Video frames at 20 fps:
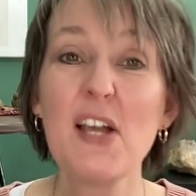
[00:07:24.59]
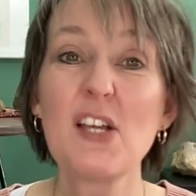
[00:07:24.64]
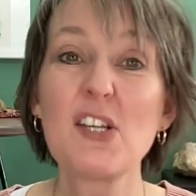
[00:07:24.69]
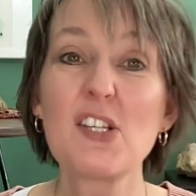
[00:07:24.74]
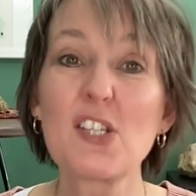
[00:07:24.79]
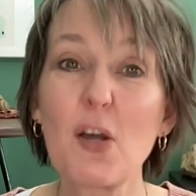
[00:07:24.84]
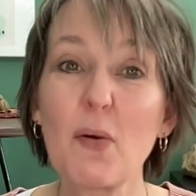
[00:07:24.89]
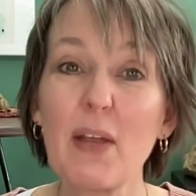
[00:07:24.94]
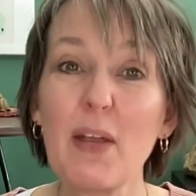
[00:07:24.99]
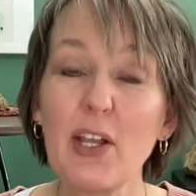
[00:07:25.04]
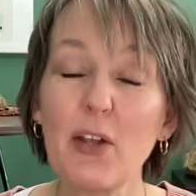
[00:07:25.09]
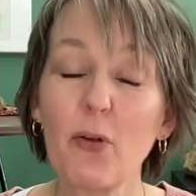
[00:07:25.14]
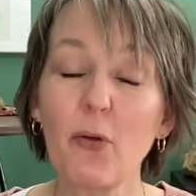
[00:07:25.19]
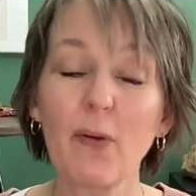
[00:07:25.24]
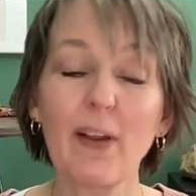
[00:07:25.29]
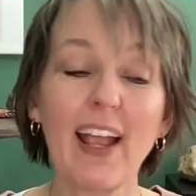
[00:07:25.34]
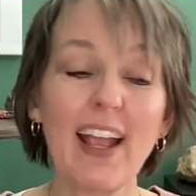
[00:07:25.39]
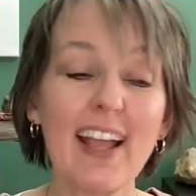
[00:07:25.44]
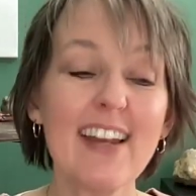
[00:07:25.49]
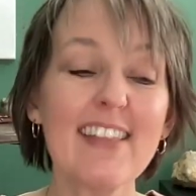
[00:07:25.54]
So he
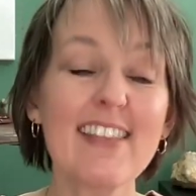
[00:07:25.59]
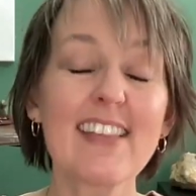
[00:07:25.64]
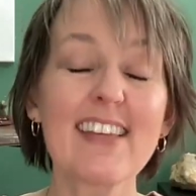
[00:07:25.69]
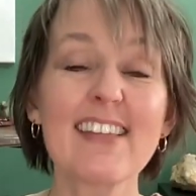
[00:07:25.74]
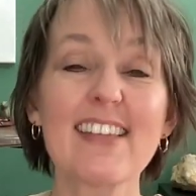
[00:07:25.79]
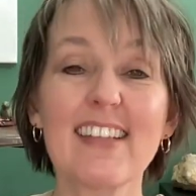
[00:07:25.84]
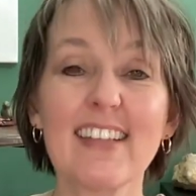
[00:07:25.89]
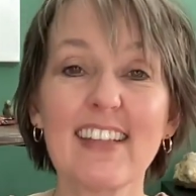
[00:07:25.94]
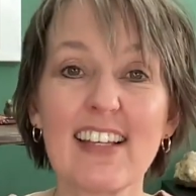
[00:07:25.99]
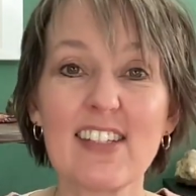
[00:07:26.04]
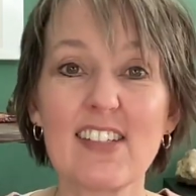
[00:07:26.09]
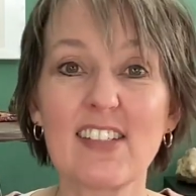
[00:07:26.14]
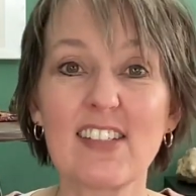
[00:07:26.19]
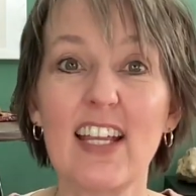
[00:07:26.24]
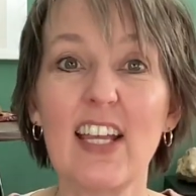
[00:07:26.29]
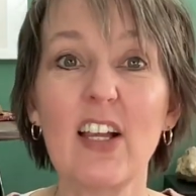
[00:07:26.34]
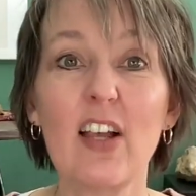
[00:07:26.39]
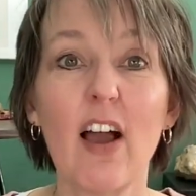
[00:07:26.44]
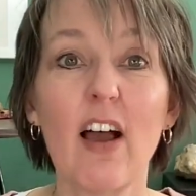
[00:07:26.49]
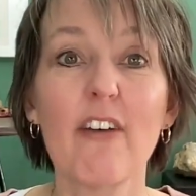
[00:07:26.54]
created this list
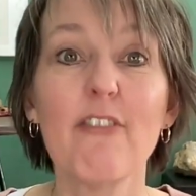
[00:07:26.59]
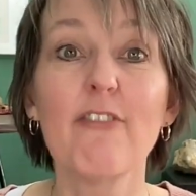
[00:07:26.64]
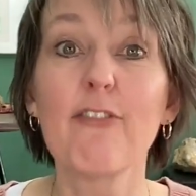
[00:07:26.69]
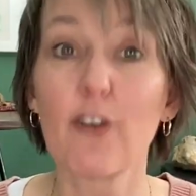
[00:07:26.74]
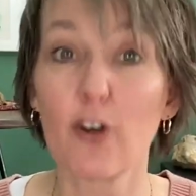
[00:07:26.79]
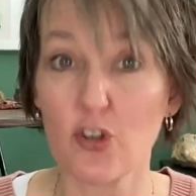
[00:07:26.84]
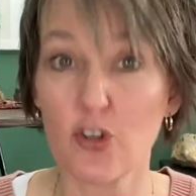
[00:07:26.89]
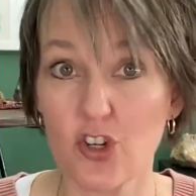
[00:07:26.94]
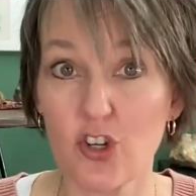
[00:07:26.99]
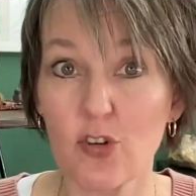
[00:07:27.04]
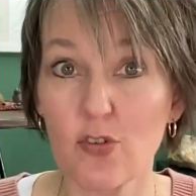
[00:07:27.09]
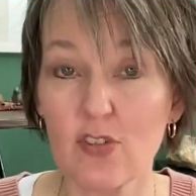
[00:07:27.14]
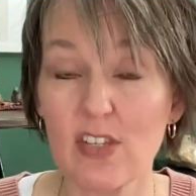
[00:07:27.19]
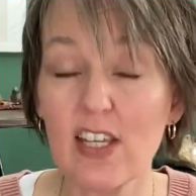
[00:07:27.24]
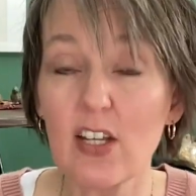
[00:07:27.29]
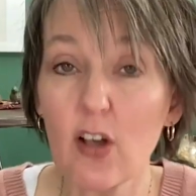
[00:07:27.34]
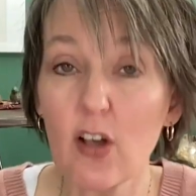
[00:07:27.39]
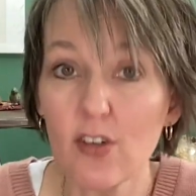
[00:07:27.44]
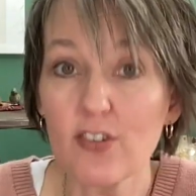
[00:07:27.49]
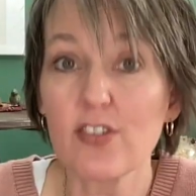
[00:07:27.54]
of virtues.
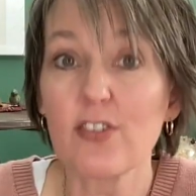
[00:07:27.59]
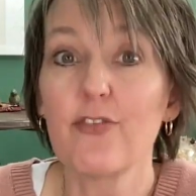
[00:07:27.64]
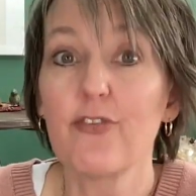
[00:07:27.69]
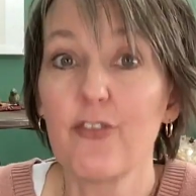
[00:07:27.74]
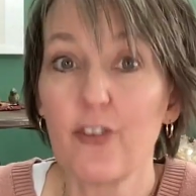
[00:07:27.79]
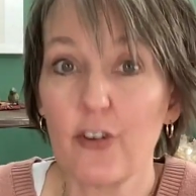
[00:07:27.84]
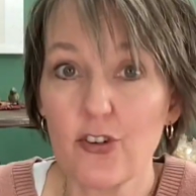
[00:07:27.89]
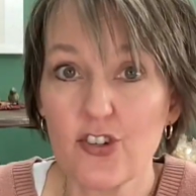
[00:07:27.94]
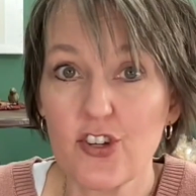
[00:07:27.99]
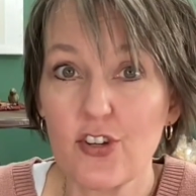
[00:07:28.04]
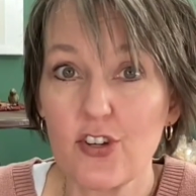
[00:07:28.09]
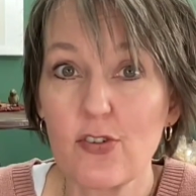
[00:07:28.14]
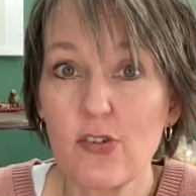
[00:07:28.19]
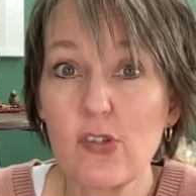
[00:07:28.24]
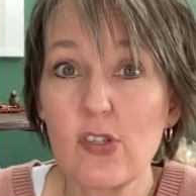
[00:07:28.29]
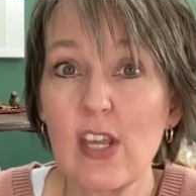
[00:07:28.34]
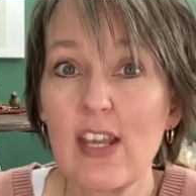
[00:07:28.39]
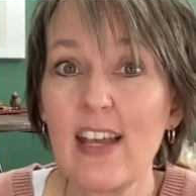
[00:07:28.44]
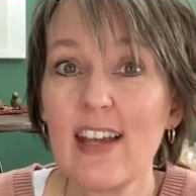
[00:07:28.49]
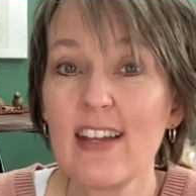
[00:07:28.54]
He calls them
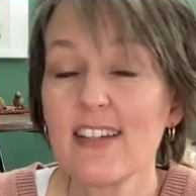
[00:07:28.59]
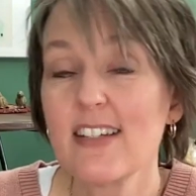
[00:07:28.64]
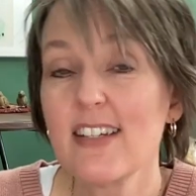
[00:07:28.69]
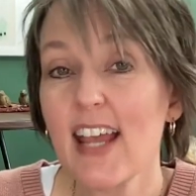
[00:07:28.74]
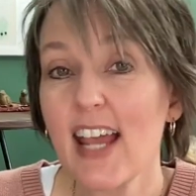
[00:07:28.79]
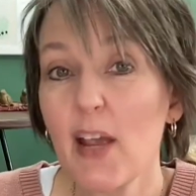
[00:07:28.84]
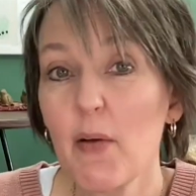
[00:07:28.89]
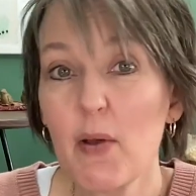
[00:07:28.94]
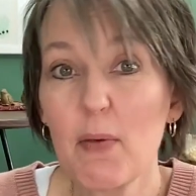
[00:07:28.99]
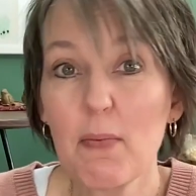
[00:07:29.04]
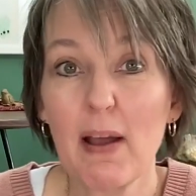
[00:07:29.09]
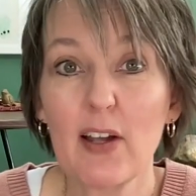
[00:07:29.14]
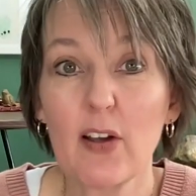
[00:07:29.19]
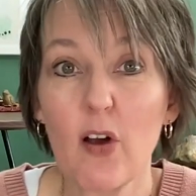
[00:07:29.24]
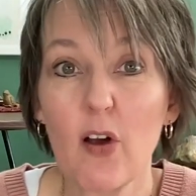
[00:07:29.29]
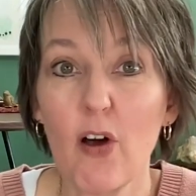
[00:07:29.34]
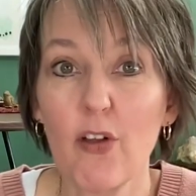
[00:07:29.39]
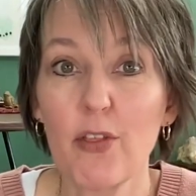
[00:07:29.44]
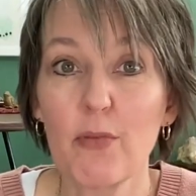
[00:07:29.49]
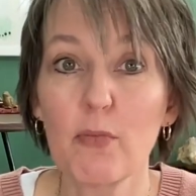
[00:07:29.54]
virtues. Today, we might
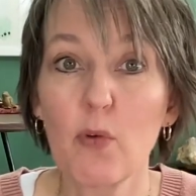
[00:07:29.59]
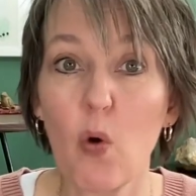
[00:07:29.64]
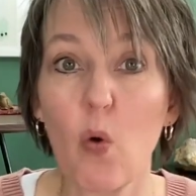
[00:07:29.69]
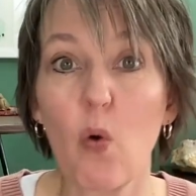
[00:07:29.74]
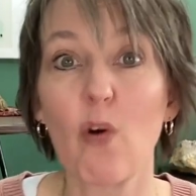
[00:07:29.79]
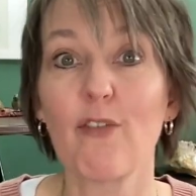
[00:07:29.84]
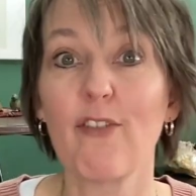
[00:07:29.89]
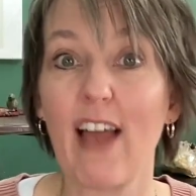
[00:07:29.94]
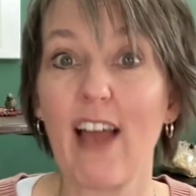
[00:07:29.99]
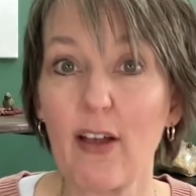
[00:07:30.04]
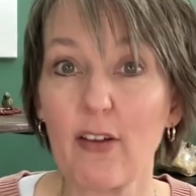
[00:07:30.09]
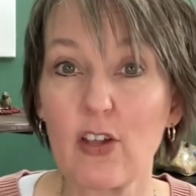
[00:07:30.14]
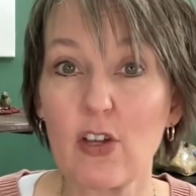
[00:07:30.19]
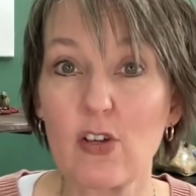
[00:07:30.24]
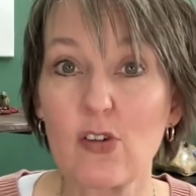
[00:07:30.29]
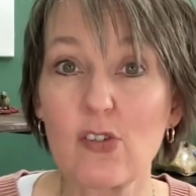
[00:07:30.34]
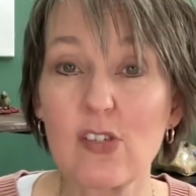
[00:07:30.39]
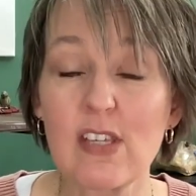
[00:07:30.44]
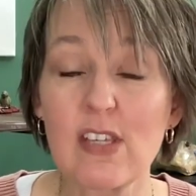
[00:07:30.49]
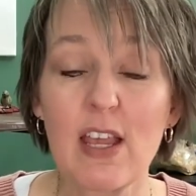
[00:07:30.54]
call them core
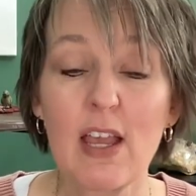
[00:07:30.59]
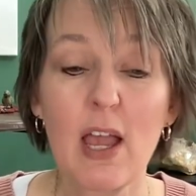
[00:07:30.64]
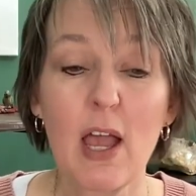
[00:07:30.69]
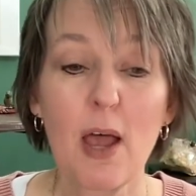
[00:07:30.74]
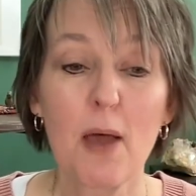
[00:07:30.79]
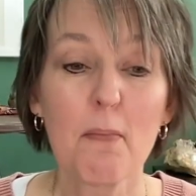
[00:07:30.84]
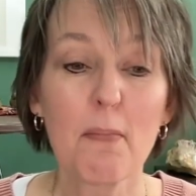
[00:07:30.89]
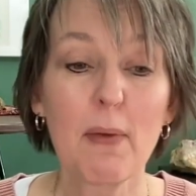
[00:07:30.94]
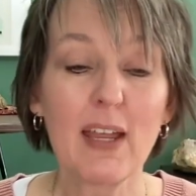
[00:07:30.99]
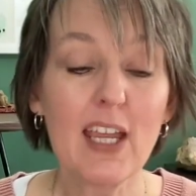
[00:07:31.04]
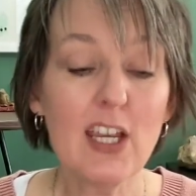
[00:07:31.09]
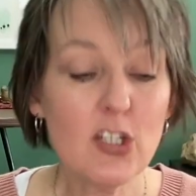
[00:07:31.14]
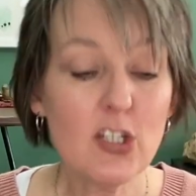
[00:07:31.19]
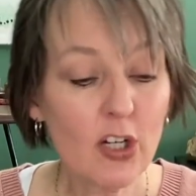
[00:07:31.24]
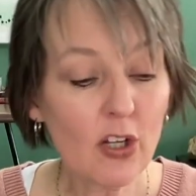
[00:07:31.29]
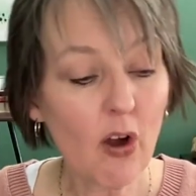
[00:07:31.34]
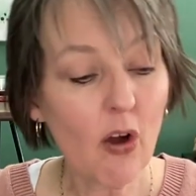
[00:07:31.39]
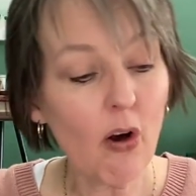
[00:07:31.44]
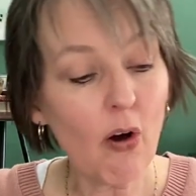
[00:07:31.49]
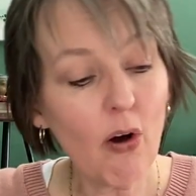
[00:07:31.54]
values. But he
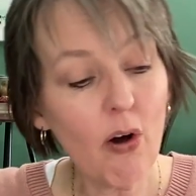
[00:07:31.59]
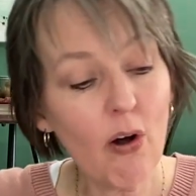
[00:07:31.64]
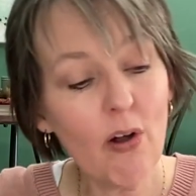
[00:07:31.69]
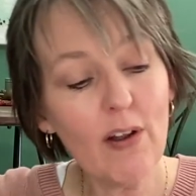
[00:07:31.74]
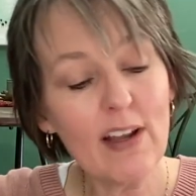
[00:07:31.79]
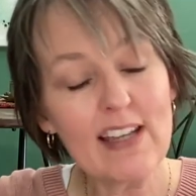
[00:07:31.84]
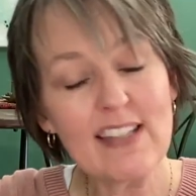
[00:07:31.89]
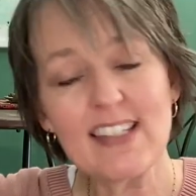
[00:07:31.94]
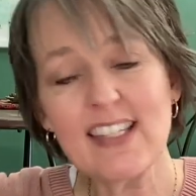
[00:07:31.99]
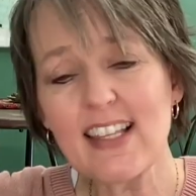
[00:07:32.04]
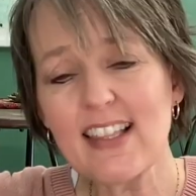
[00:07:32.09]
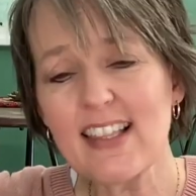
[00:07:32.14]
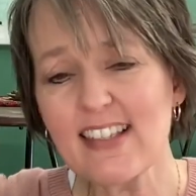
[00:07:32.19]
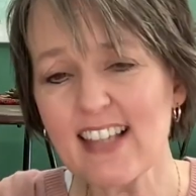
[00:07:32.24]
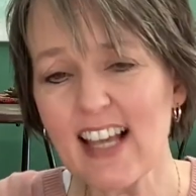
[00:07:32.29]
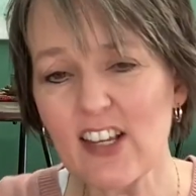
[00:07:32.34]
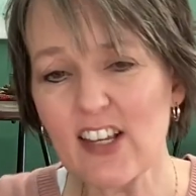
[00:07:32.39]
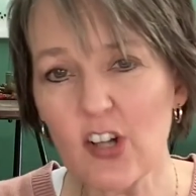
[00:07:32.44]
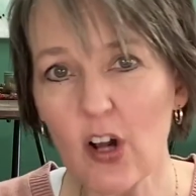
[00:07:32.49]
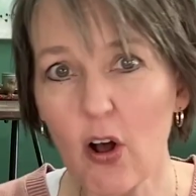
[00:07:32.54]

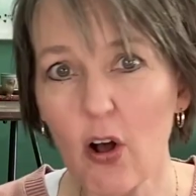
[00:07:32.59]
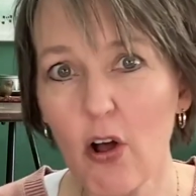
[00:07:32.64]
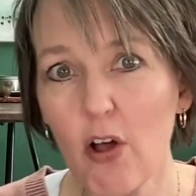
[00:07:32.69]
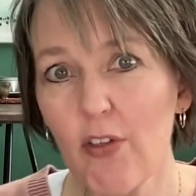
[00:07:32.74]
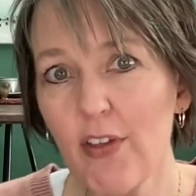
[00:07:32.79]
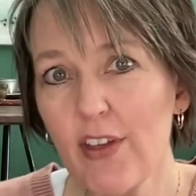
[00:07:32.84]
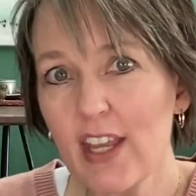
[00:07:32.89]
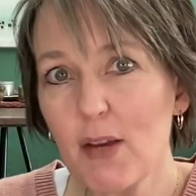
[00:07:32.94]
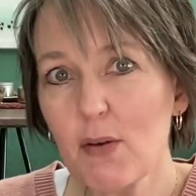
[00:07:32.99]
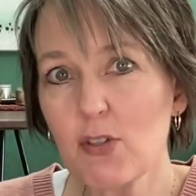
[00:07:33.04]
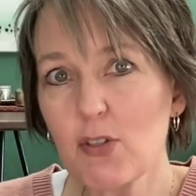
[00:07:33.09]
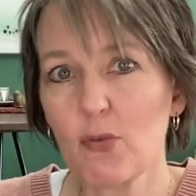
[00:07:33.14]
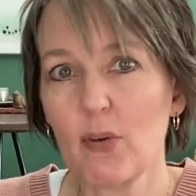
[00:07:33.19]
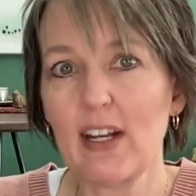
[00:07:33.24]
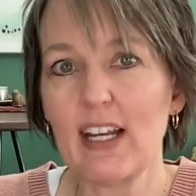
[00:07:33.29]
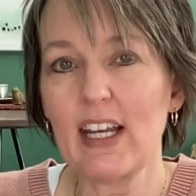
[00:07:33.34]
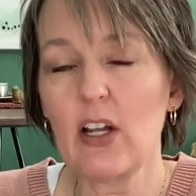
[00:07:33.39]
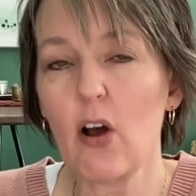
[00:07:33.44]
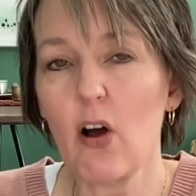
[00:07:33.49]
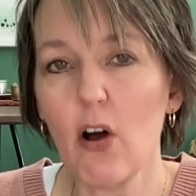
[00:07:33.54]
synthesized all that he was
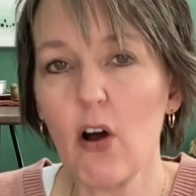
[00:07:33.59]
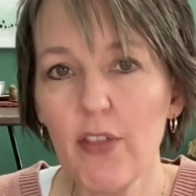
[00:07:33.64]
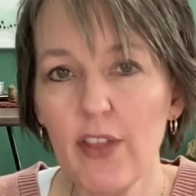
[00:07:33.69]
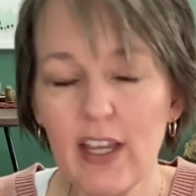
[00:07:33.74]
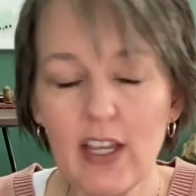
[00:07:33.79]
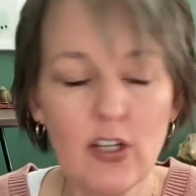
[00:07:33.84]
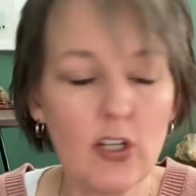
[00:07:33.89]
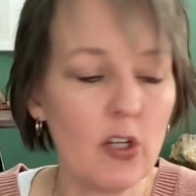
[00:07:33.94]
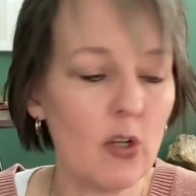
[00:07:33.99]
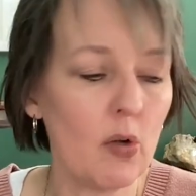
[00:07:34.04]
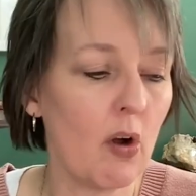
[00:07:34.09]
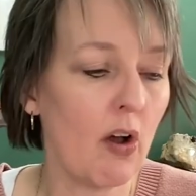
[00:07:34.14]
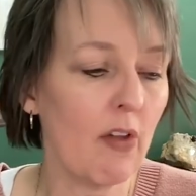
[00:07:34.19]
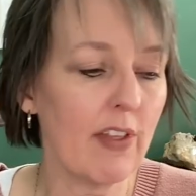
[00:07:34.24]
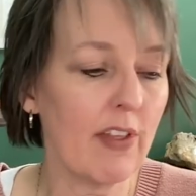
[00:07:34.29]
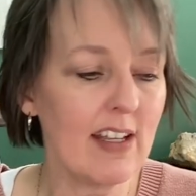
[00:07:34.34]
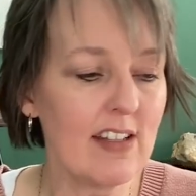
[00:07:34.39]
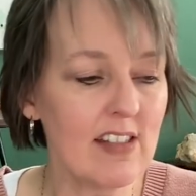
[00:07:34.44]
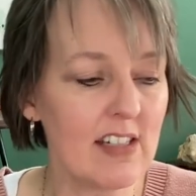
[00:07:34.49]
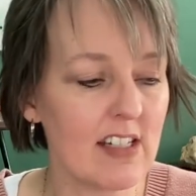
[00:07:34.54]
reading, all that he knew, all
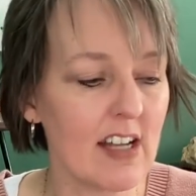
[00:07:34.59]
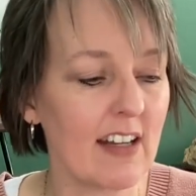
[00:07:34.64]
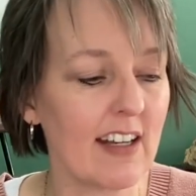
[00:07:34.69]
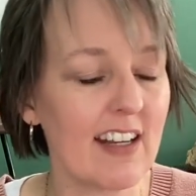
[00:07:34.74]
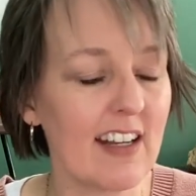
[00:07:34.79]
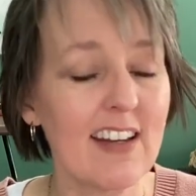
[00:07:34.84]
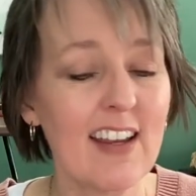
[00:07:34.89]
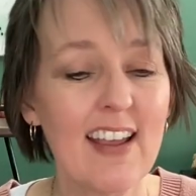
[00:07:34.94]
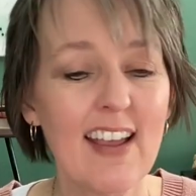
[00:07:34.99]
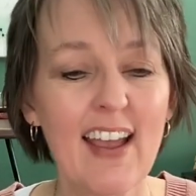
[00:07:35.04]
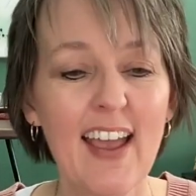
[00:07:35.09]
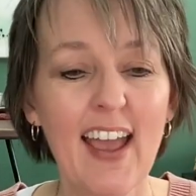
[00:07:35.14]
that he'd studied.